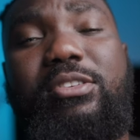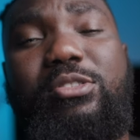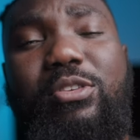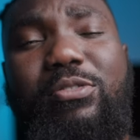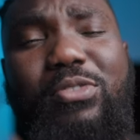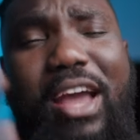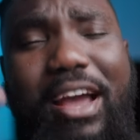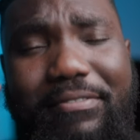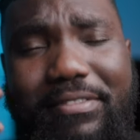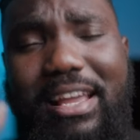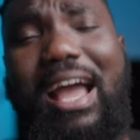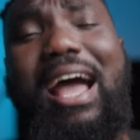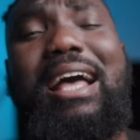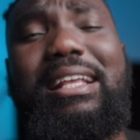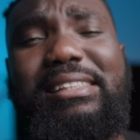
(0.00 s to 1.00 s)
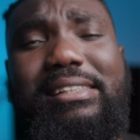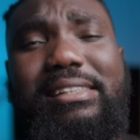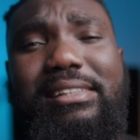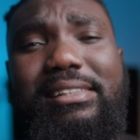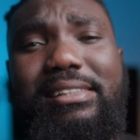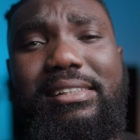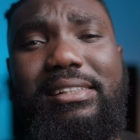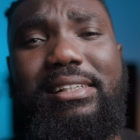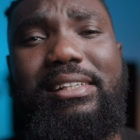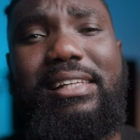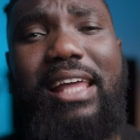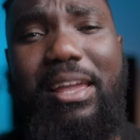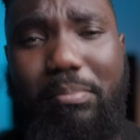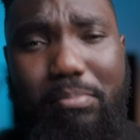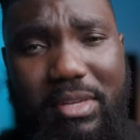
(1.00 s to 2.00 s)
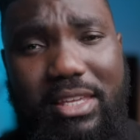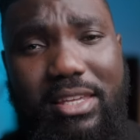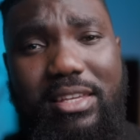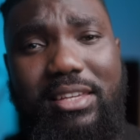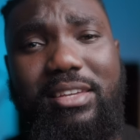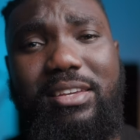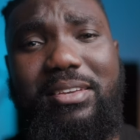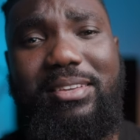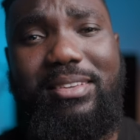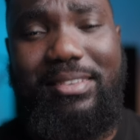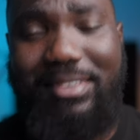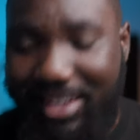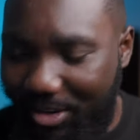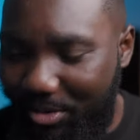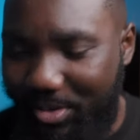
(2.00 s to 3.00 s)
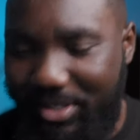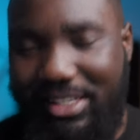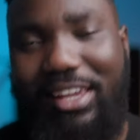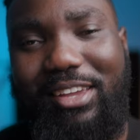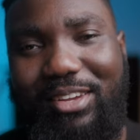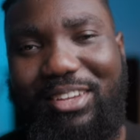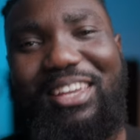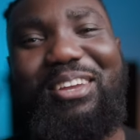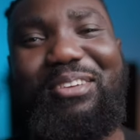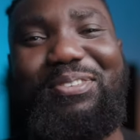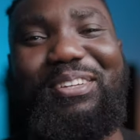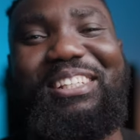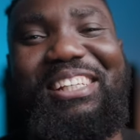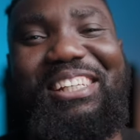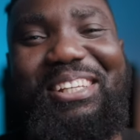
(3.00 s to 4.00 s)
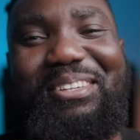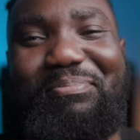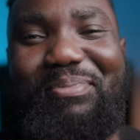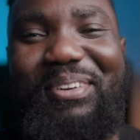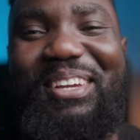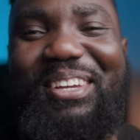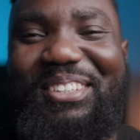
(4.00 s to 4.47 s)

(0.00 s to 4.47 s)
So if you have gas, like me, you can always get your gear for cheap.